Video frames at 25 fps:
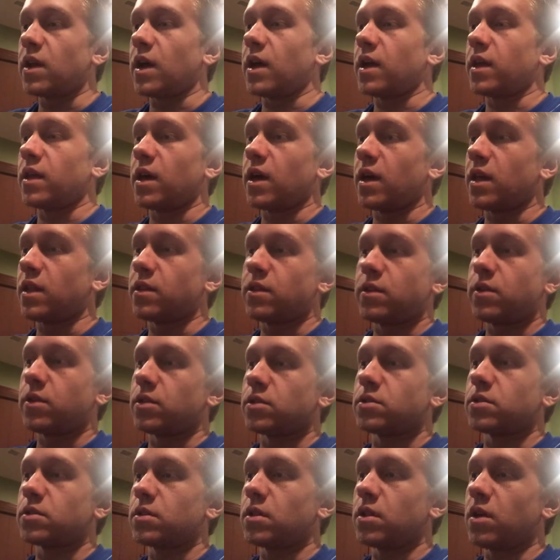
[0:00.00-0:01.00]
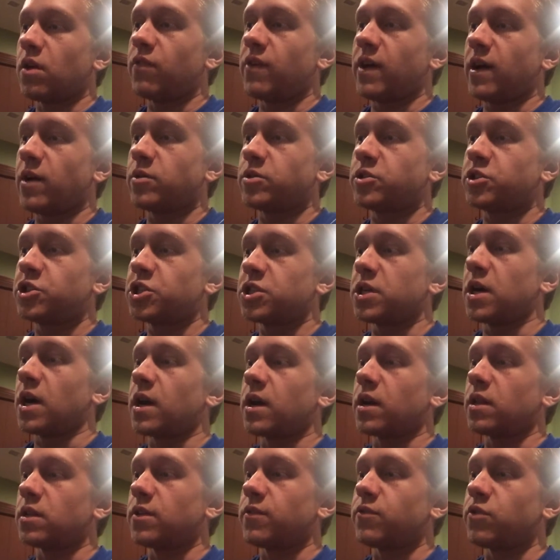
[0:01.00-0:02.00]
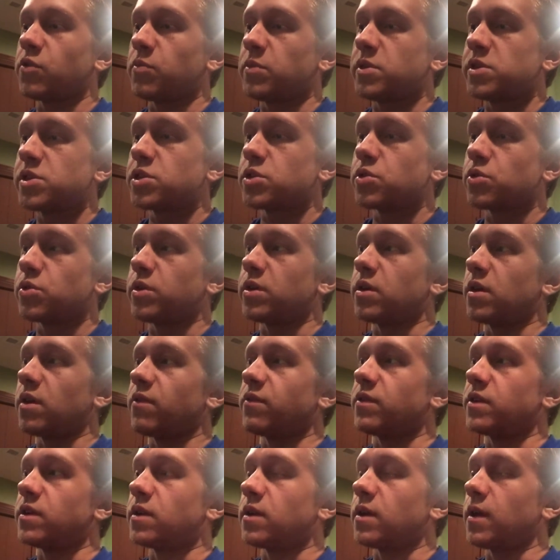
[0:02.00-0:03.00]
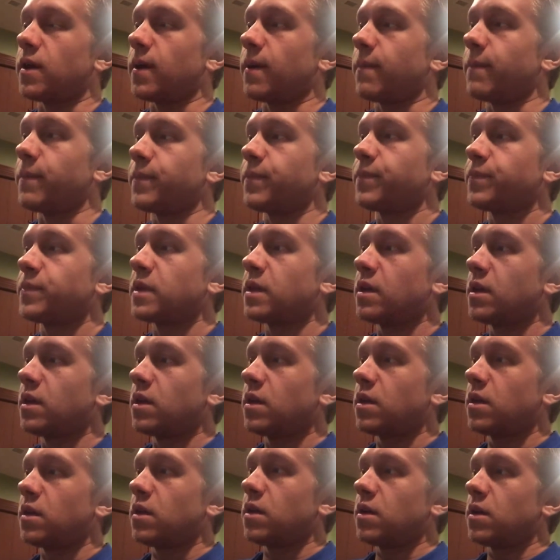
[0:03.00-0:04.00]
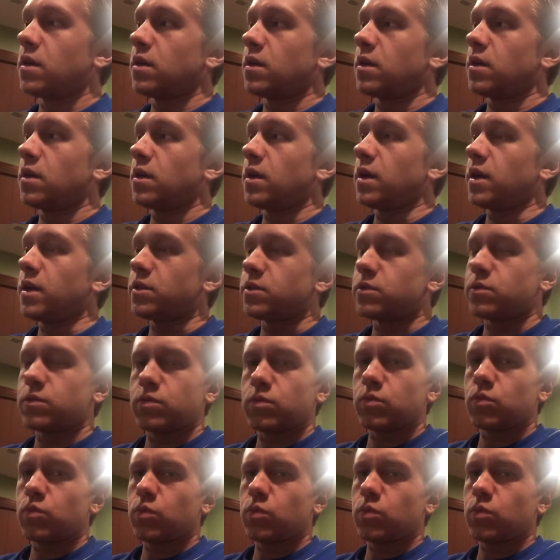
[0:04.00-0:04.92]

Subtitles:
I just love how it's shot. I love the mystery of it. It's